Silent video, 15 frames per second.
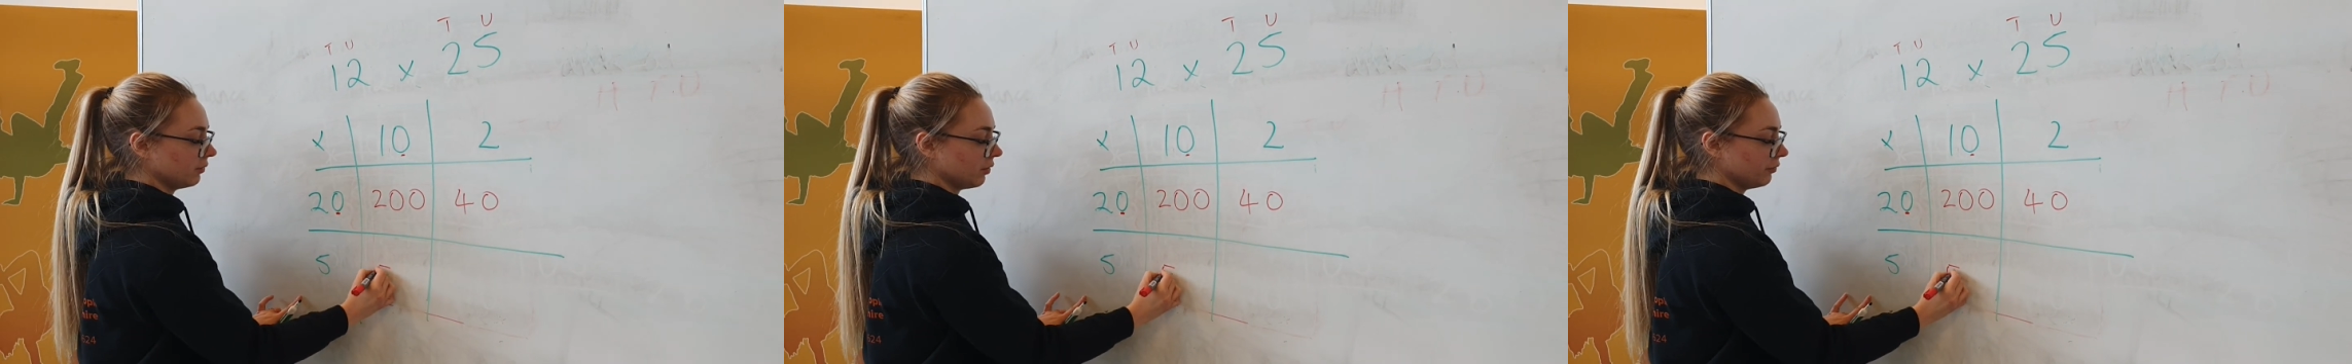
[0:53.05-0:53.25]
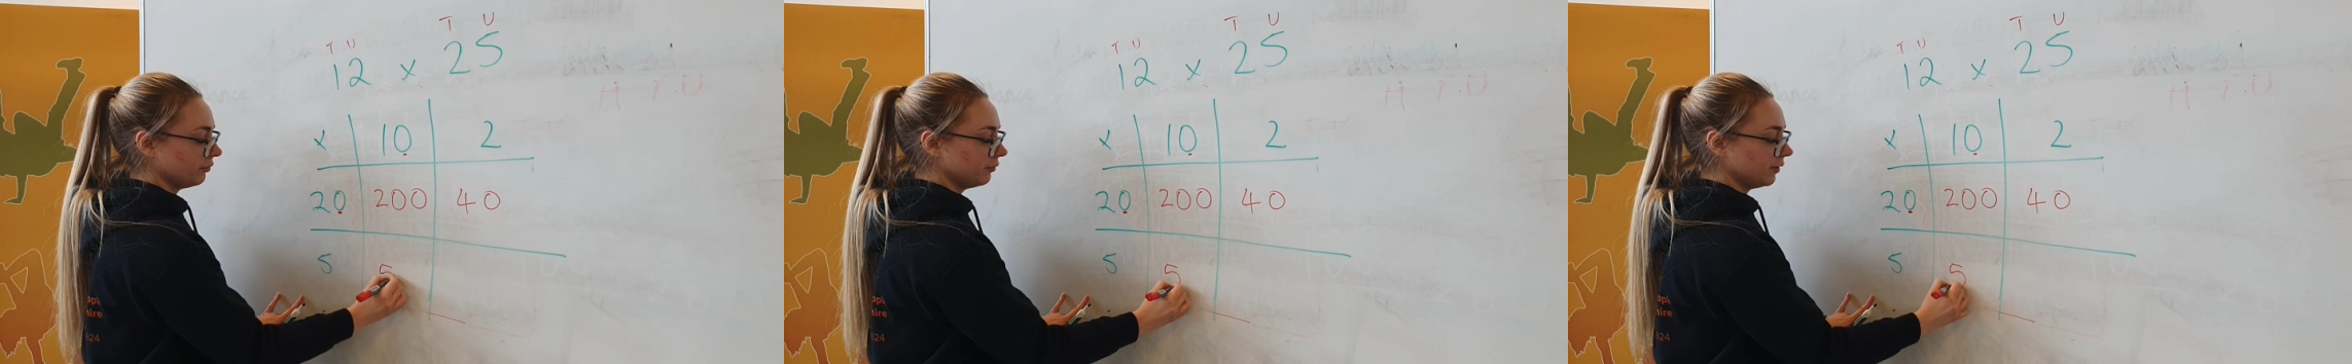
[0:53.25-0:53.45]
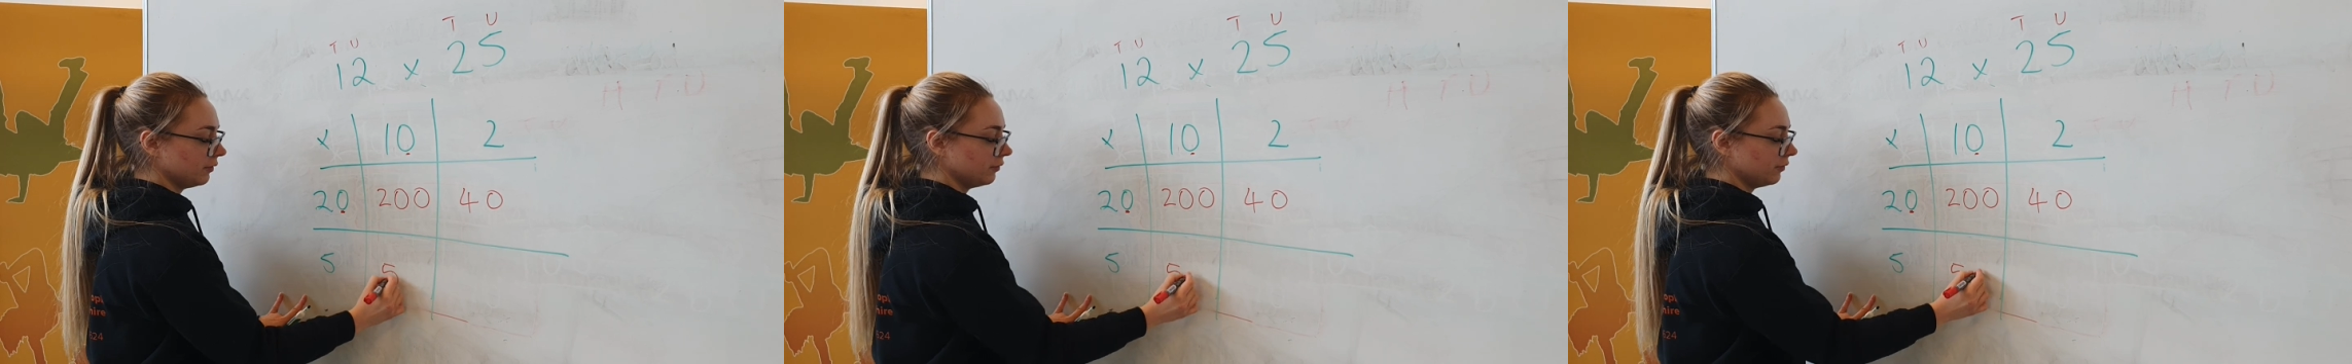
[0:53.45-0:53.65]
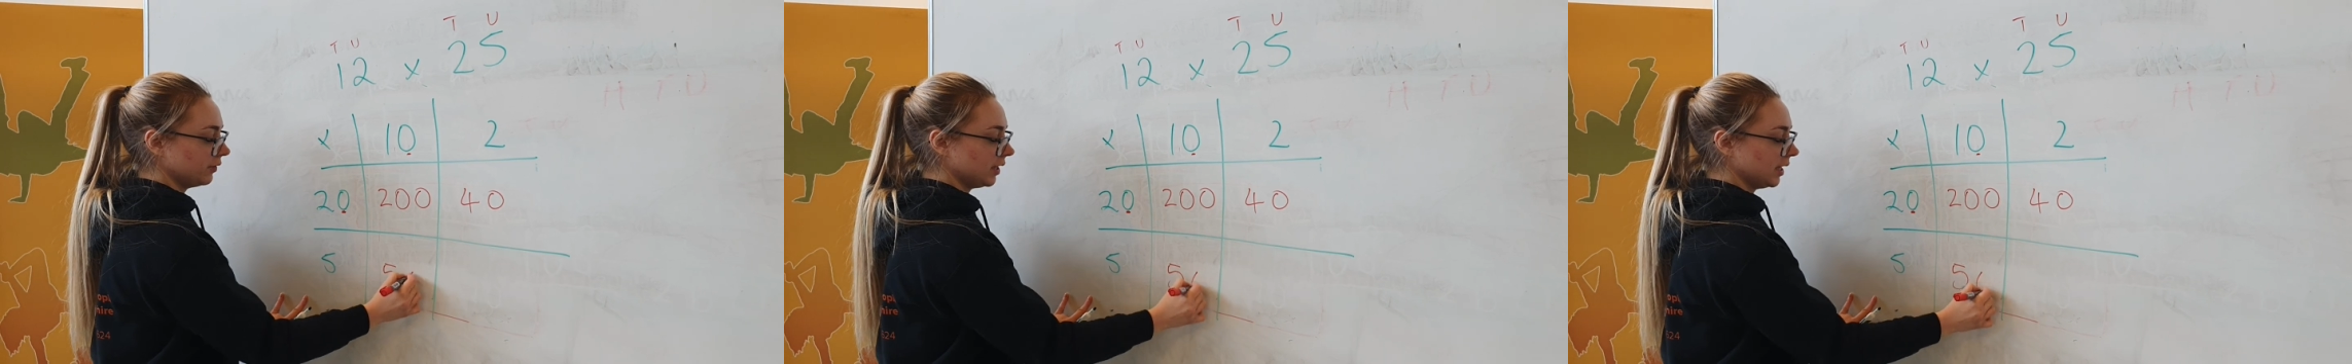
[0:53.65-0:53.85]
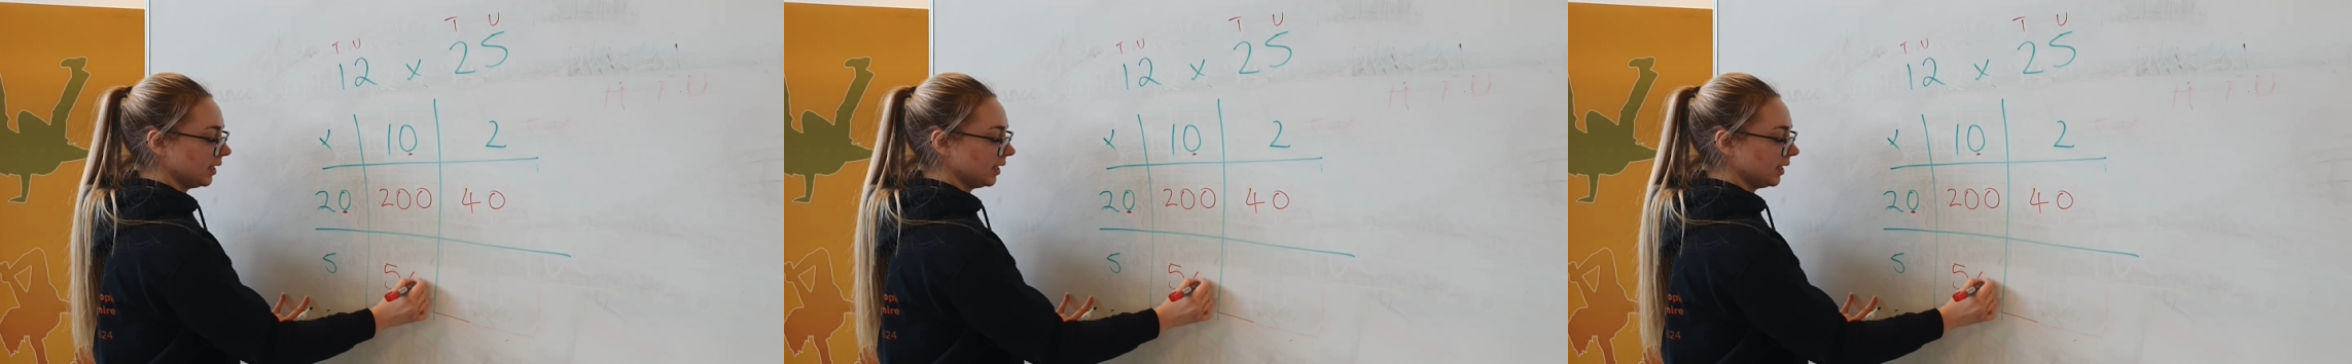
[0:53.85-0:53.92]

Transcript: got 50,